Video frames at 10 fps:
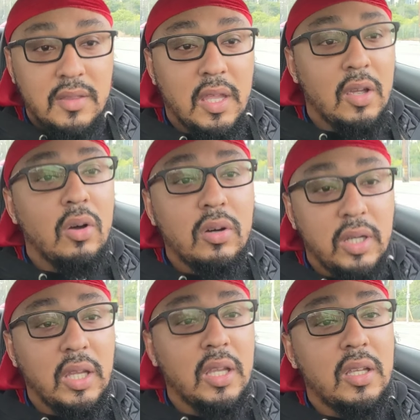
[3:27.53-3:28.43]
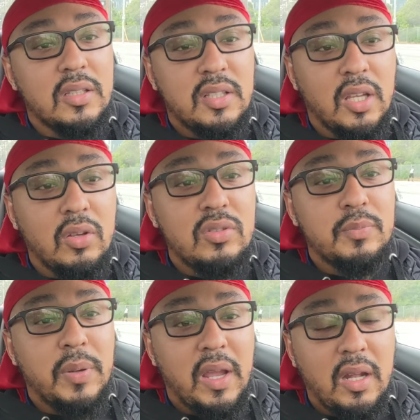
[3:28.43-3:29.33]
They only continue to
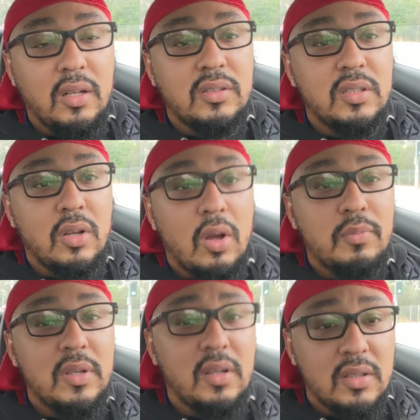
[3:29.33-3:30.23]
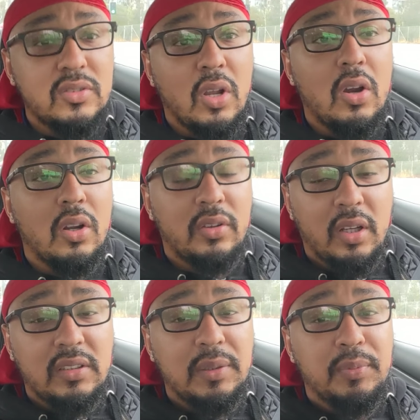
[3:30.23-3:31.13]
pander to y'all because y'all are
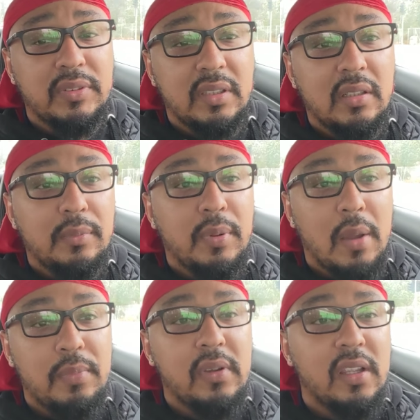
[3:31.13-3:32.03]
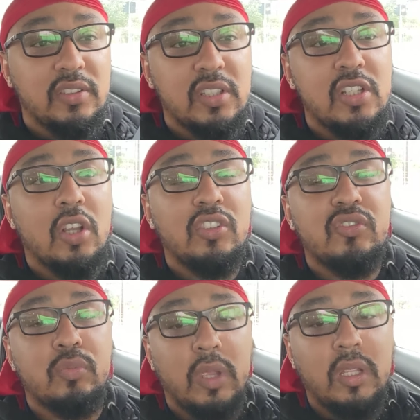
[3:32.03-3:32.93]
13% of the population y'all
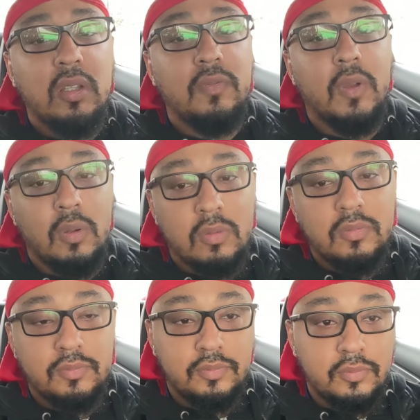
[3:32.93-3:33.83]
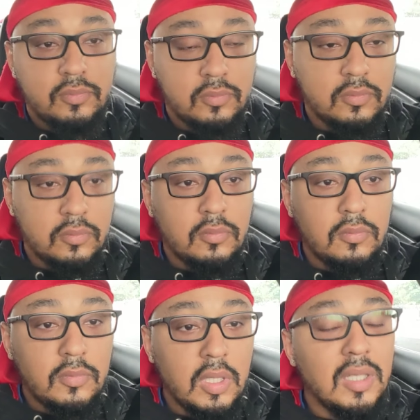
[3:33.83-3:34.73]
swing the vote.
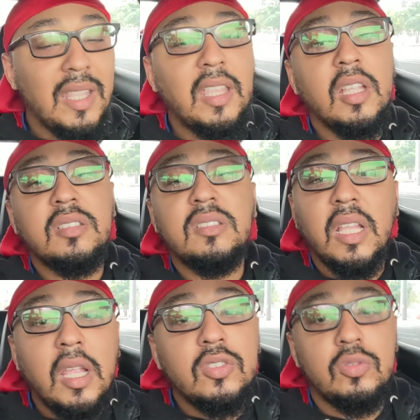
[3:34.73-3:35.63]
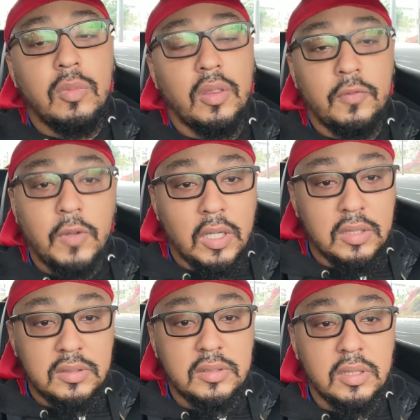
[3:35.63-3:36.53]
They can't stand you
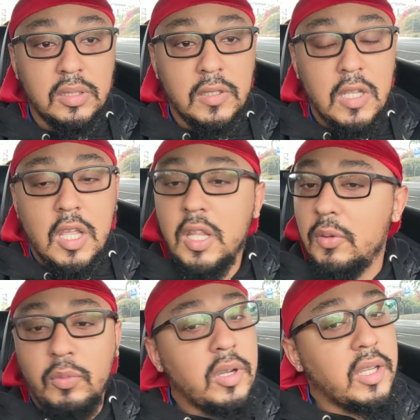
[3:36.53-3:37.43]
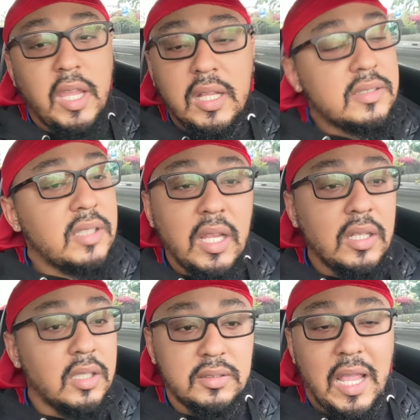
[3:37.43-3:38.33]
motherfuckers. They really can't
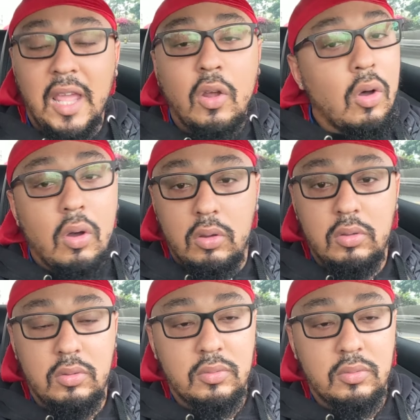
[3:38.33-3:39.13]
stand us at all.